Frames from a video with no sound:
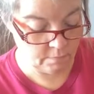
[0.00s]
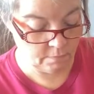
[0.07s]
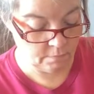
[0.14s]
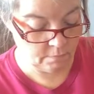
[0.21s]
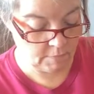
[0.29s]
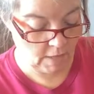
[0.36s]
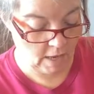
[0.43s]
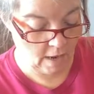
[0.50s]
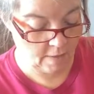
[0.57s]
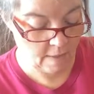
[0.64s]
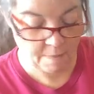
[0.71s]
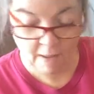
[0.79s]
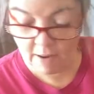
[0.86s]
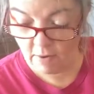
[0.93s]
Yeah, that
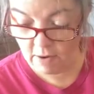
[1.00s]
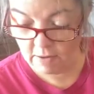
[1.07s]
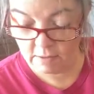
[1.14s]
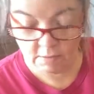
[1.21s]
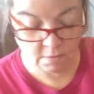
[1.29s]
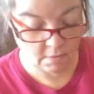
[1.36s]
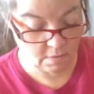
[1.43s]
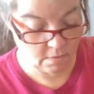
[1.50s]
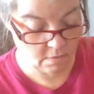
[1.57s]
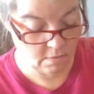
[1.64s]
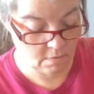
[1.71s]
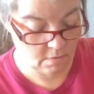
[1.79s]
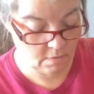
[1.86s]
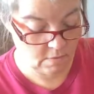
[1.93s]
background
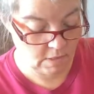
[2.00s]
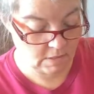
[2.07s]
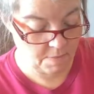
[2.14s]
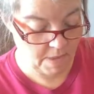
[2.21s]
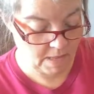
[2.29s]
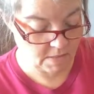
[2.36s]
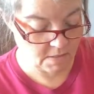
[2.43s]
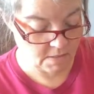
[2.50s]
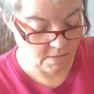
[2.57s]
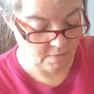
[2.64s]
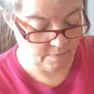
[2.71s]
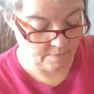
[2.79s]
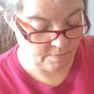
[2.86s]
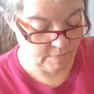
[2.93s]
is a mess.
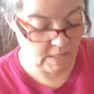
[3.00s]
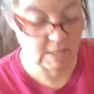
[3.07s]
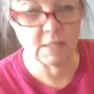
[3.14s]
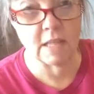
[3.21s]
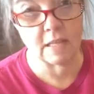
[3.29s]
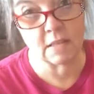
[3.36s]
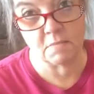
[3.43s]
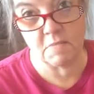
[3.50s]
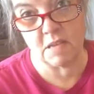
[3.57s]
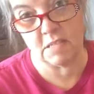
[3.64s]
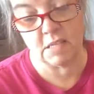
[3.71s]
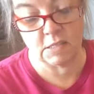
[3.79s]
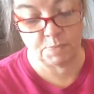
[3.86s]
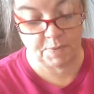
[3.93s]
This is like the
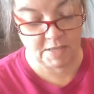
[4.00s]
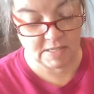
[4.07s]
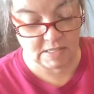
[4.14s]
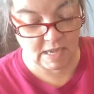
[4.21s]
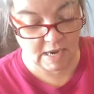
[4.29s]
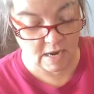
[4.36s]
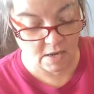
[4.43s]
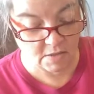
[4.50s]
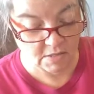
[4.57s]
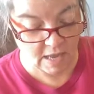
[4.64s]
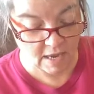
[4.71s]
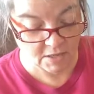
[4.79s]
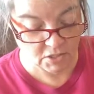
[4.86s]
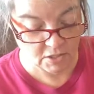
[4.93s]
messiest place in the house,
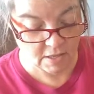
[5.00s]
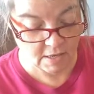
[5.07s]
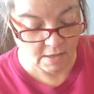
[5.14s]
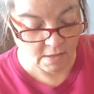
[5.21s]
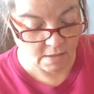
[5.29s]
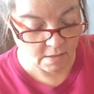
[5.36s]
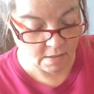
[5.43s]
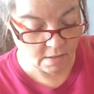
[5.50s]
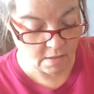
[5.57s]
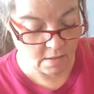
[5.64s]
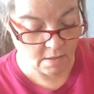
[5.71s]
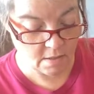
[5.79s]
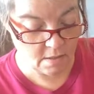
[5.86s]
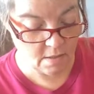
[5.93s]
actually,
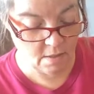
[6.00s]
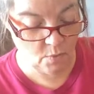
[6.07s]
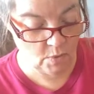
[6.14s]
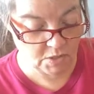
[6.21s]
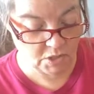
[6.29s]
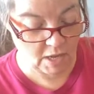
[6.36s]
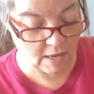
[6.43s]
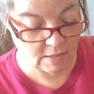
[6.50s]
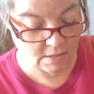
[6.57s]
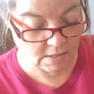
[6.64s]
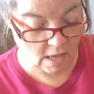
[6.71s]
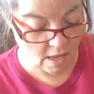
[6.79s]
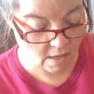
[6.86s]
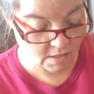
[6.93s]
which kind of
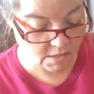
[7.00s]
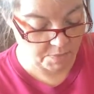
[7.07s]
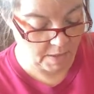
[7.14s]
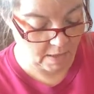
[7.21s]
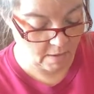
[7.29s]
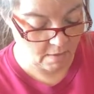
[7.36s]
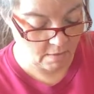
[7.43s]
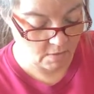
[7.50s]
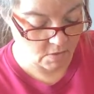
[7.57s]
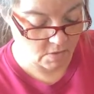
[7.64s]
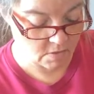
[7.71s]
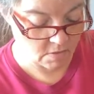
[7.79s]
sucks because...